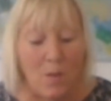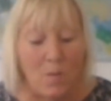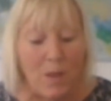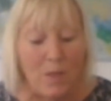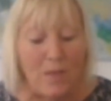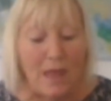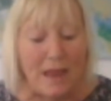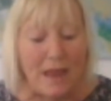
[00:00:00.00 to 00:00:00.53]

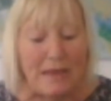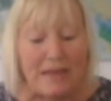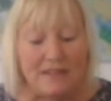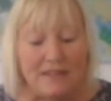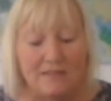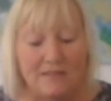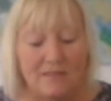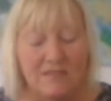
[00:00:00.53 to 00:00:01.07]
when they're
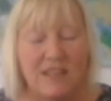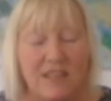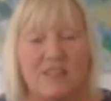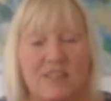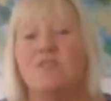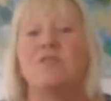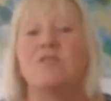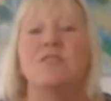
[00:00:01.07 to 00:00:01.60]
little they
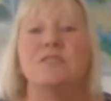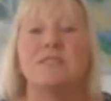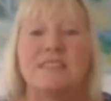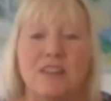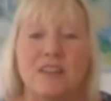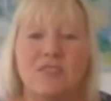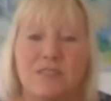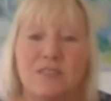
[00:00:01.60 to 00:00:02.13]
don't
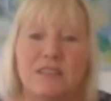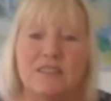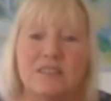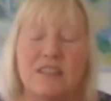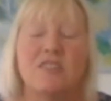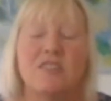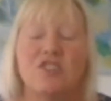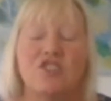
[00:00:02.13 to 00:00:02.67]
understand
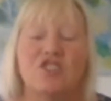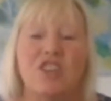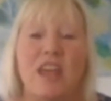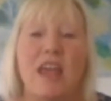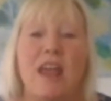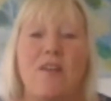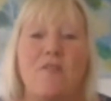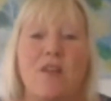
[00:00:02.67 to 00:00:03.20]
things like
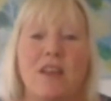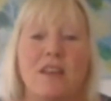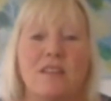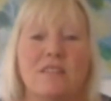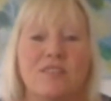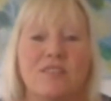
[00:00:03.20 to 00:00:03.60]
sharing,